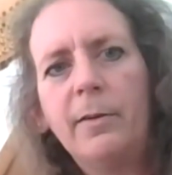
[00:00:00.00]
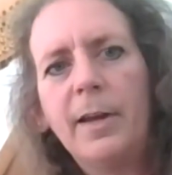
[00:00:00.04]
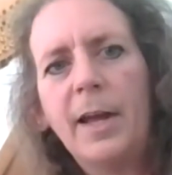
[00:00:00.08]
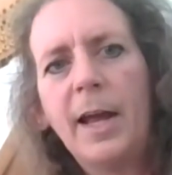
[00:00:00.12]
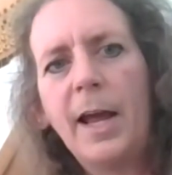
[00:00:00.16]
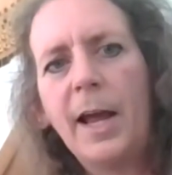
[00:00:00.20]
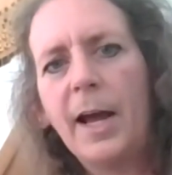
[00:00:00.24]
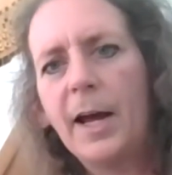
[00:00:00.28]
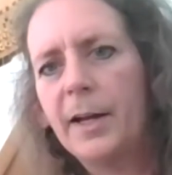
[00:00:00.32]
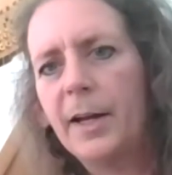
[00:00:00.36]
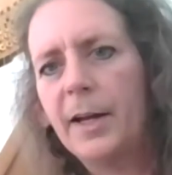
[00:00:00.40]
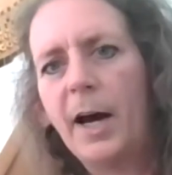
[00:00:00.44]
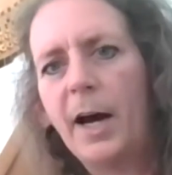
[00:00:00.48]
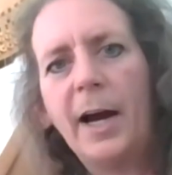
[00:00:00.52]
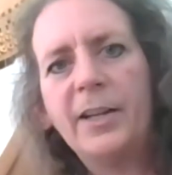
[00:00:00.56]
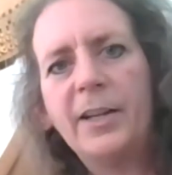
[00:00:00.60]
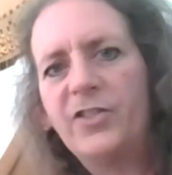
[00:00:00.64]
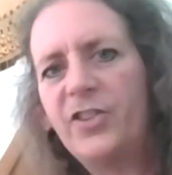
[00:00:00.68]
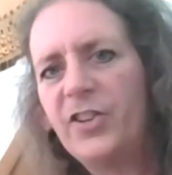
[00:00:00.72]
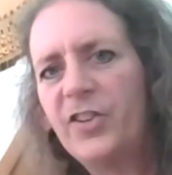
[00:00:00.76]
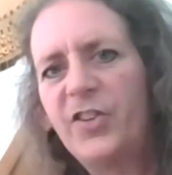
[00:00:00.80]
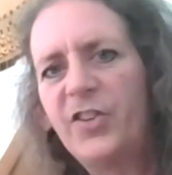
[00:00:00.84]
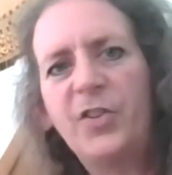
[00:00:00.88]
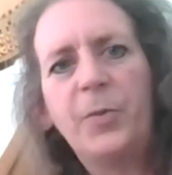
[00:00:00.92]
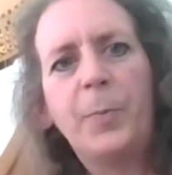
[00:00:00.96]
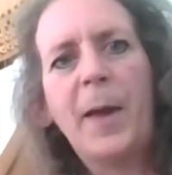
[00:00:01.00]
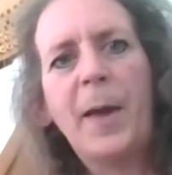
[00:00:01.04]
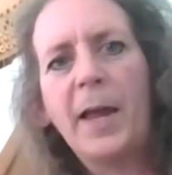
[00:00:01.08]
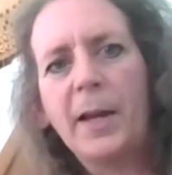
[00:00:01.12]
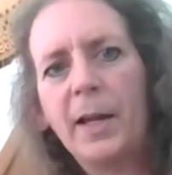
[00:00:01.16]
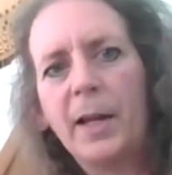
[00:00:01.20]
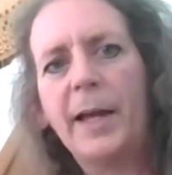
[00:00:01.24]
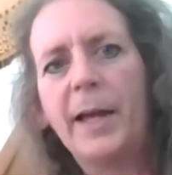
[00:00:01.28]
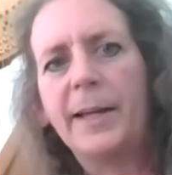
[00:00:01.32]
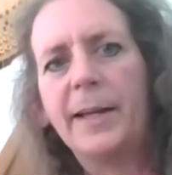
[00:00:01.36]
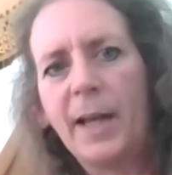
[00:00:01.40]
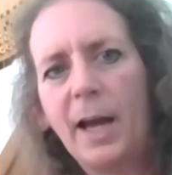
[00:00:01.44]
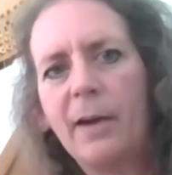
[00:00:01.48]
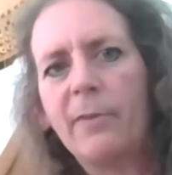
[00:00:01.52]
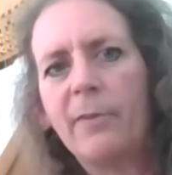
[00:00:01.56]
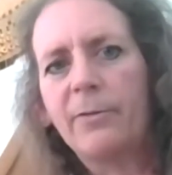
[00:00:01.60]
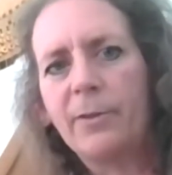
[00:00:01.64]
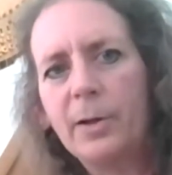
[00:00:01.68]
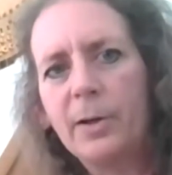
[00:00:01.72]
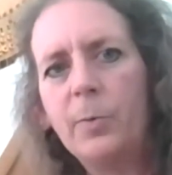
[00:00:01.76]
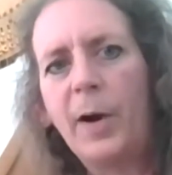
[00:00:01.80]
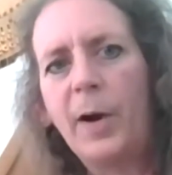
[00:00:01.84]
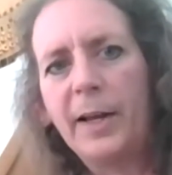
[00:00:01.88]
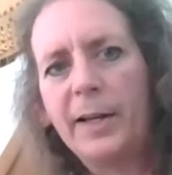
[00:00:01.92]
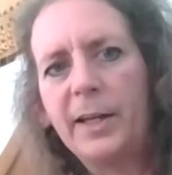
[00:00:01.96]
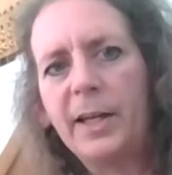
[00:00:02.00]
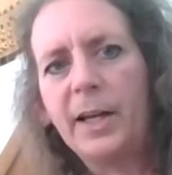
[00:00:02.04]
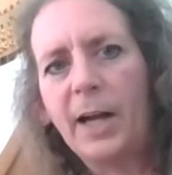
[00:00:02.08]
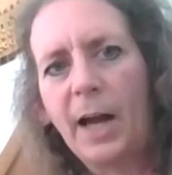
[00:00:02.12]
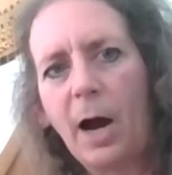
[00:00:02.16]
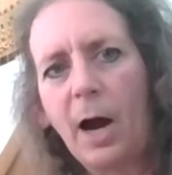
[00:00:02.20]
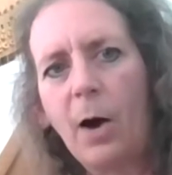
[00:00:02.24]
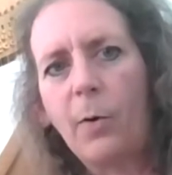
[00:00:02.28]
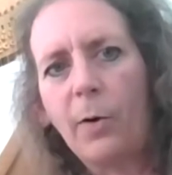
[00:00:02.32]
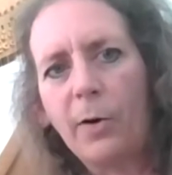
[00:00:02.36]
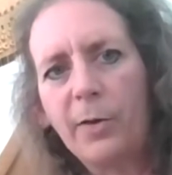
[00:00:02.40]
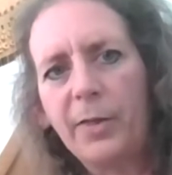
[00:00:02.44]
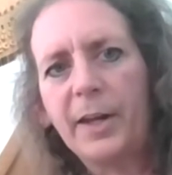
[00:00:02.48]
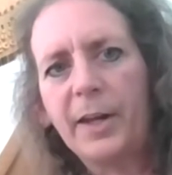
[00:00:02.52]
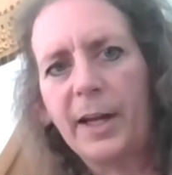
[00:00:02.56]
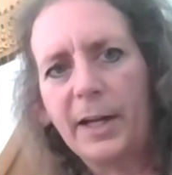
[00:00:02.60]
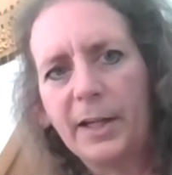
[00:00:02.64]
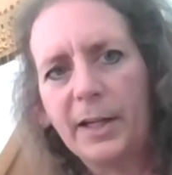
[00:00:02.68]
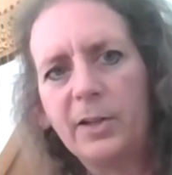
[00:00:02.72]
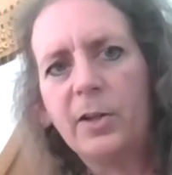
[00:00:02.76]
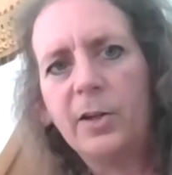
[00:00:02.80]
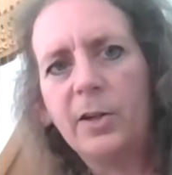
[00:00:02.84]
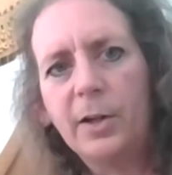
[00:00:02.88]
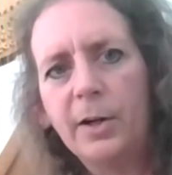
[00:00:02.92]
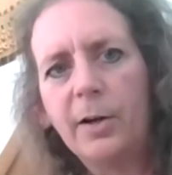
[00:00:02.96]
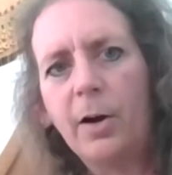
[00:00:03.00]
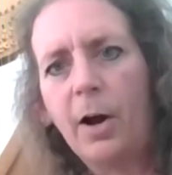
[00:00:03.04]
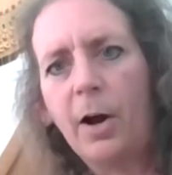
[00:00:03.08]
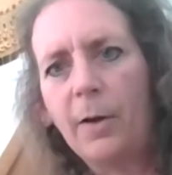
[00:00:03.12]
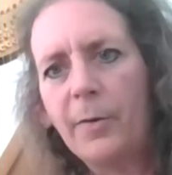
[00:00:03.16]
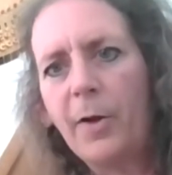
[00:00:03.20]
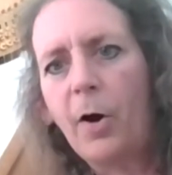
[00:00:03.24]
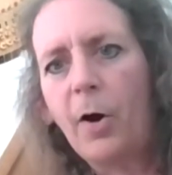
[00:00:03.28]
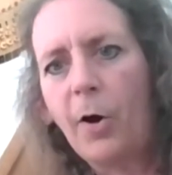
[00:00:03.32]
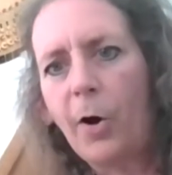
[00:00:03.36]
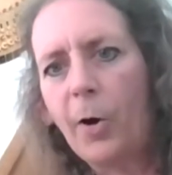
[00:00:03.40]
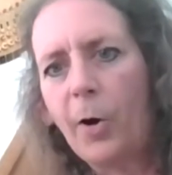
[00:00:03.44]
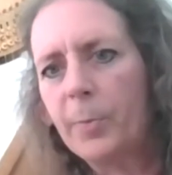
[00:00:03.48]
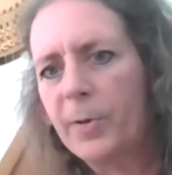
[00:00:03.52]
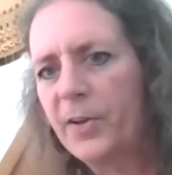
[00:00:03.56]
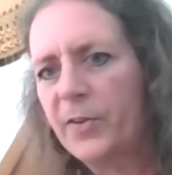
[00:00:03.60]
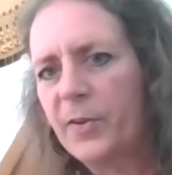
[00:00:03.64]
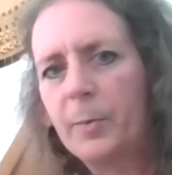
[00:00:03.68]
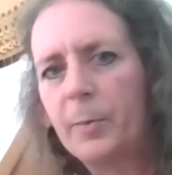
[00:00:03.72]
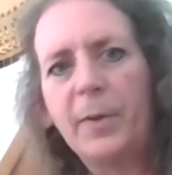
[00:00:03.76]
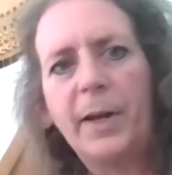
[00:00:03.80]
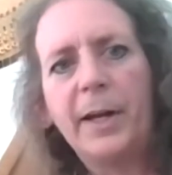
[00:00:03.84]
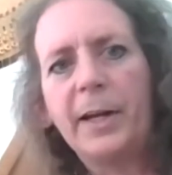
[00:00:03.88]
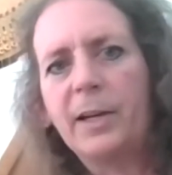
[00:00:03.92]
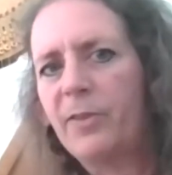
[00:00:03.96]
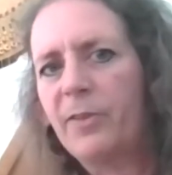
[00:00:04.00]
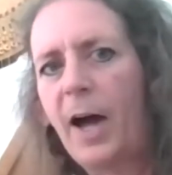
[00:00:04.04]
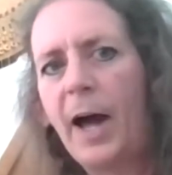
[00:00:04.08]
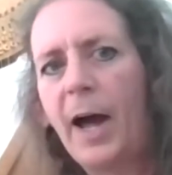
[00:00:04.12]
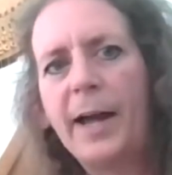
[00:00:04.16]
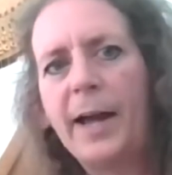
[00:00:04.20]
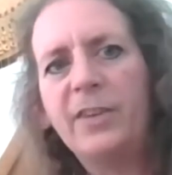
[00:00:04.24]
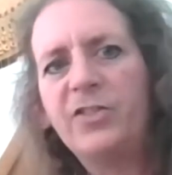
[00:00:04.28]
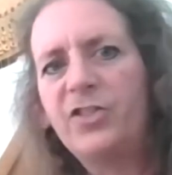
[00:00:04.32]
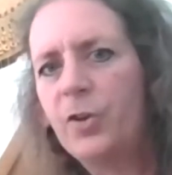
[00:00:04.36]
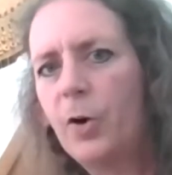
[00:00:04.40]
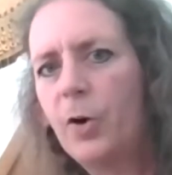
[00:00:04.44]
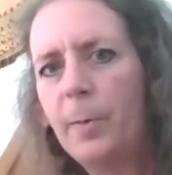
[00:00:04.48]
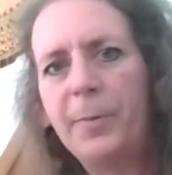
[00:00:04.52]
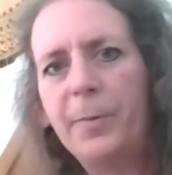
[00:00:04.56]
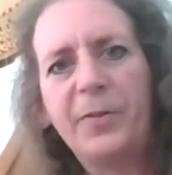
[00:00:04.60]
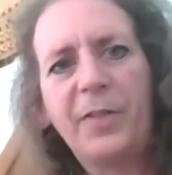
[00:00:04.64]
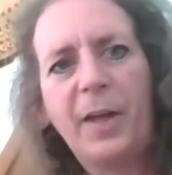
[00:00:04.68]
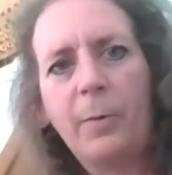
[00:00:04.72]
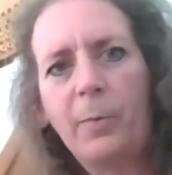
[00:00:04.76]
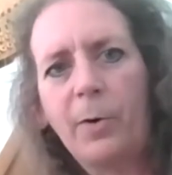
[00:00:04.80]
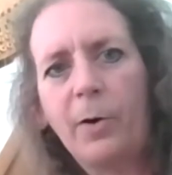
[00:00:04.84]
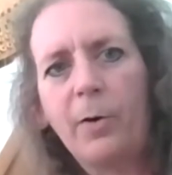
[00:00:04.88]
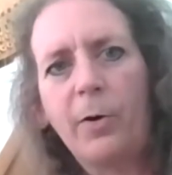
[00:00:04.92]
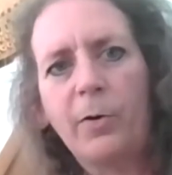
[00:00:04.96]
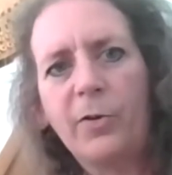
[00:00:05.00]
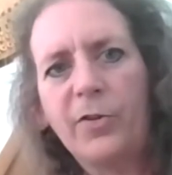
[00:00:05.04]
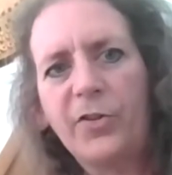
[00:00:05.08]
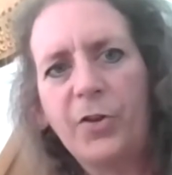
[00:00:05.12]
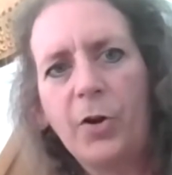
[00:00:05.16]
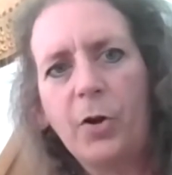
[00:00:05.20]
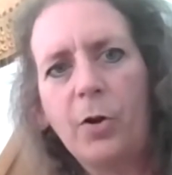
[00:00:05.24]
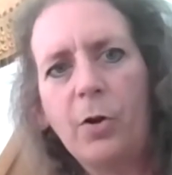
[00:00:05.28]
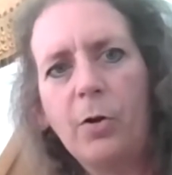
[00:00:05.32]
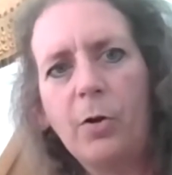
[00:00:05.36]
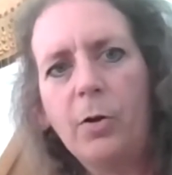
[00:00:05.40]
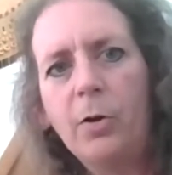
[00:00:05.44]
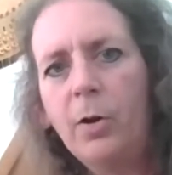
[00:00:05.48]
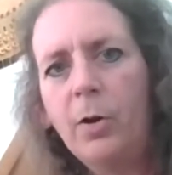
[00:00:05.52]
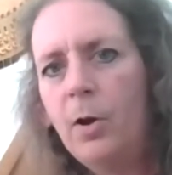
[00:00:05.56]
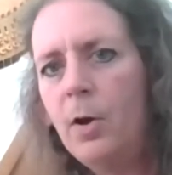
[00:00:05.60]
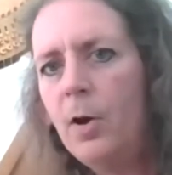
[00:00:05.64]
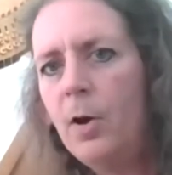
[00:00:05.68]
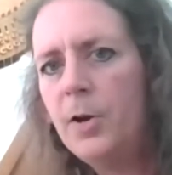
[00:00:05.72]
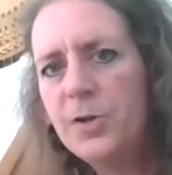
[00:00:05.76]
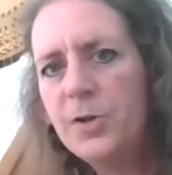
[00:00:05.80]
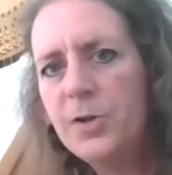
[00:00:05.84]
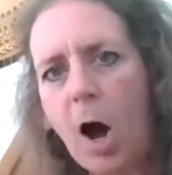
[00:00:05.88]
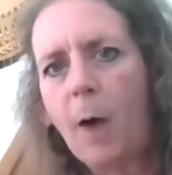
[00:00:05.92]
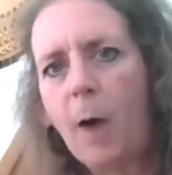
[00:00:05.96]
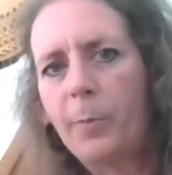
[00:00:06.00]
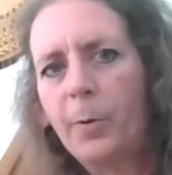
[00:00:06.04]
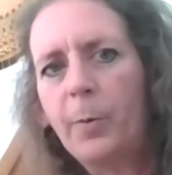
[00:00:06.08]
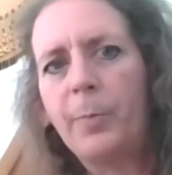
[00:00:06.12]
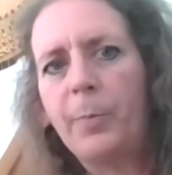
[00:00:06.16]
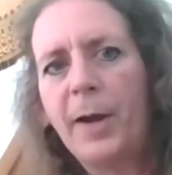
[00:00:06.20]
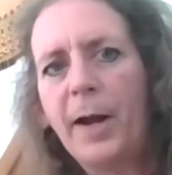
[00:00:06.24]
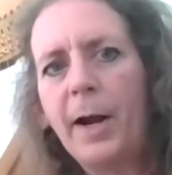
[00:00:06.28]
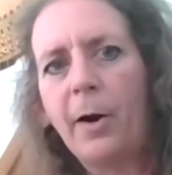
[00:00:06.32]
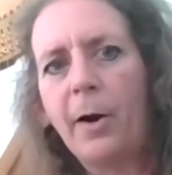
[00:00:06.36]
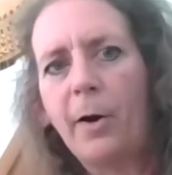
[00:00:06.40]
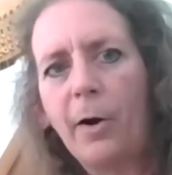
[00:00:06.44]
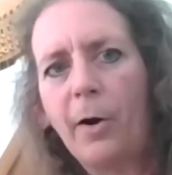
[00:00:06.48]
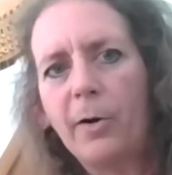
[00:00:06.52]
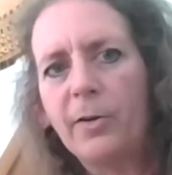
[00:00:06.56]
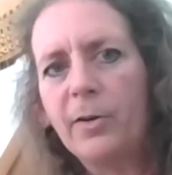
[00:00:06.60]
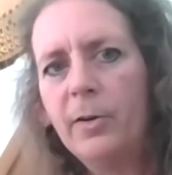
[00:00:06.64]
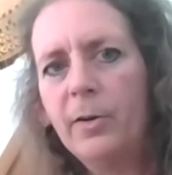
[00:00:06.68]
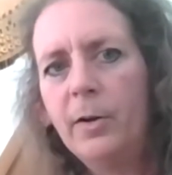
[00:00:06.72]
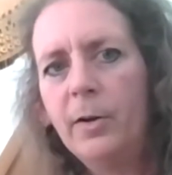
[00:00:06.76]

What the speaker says: And I just spent like every waking hour that I could on the harp, because I'm like, if I show up at that rehearsal not prepared,